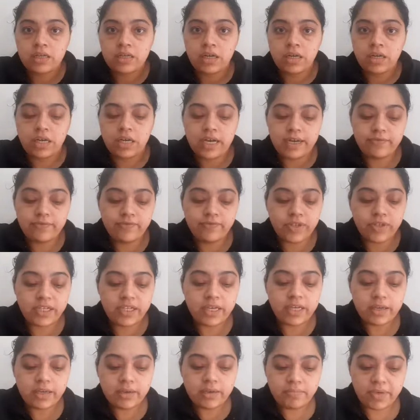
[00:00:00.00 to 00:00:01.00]
And
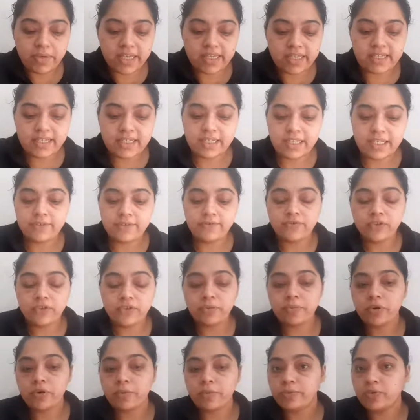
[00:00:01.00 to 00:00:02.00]
Vinay, basically, if
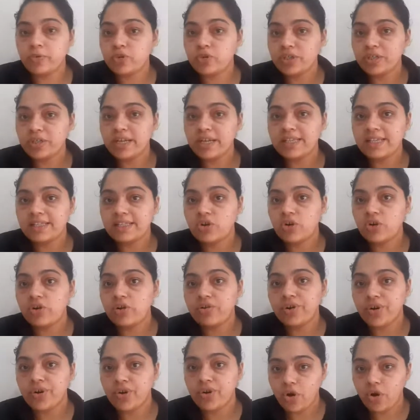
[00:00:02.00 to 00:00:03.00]
your proportion has
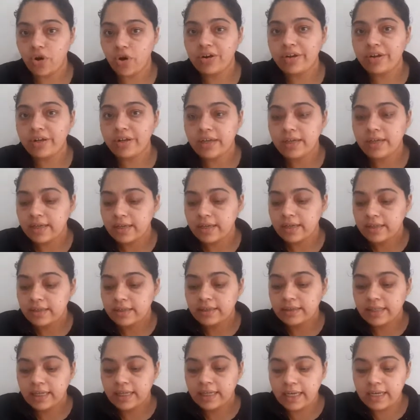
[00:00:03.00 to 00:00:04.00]
gone wrong,
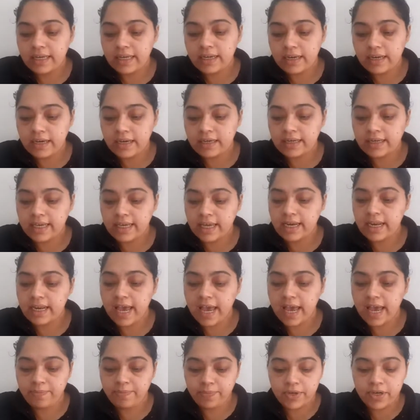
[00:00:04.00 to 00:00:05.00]
then it can
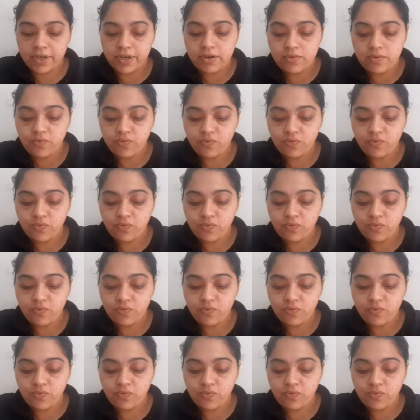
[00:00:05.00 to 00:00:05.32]
happen.